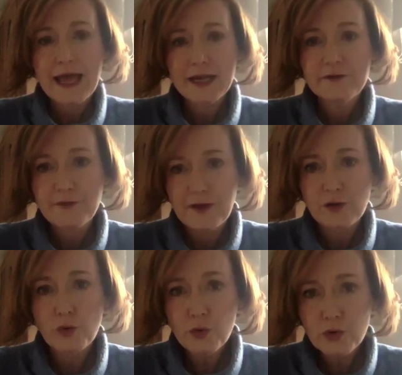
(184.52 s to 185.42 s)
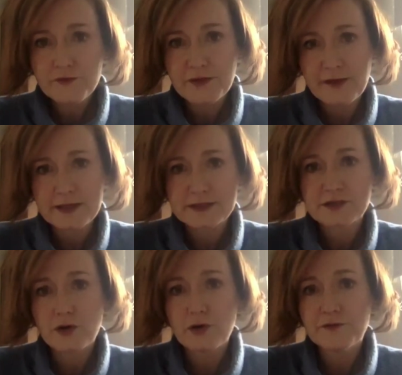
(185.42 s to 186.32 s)
and in fact, all of the events
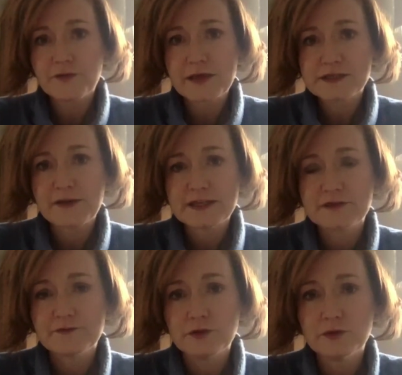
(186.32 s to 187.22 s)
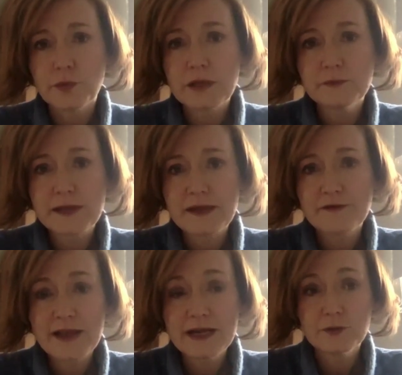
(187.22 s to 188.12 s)
of this festival will be
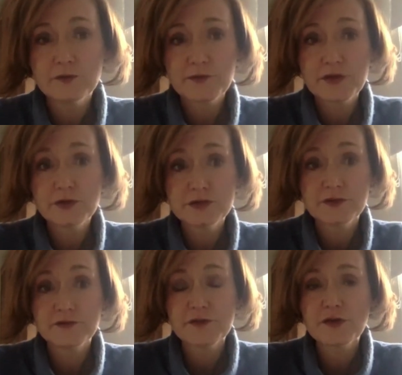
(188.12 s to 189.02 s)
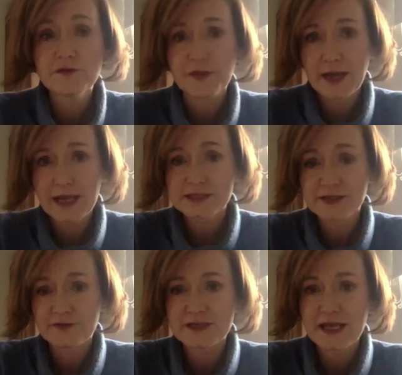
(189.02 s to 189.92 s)
available for you to view for the next
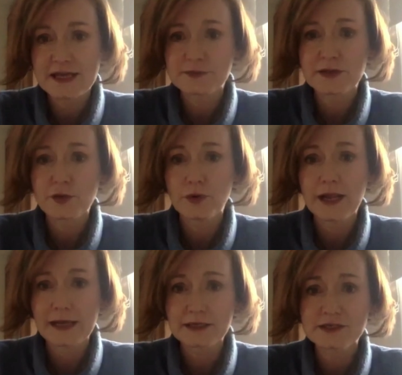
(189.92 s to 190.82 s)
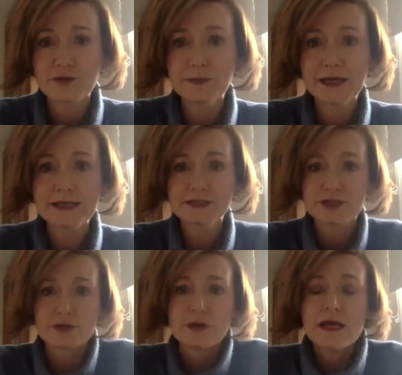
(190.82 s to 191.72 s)
7 days with your link. So please
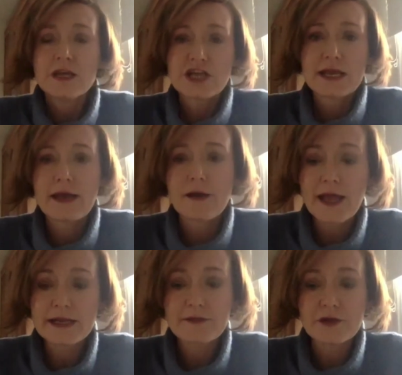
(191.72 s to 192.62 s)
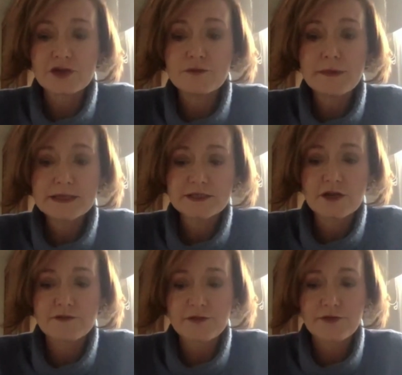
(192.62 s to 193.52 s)
do check out any that you missed
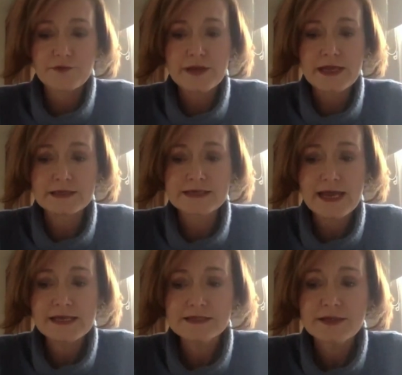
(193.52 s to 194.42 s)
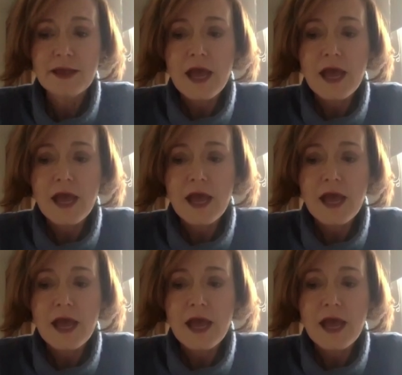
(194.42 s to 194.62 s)
over the 3 days.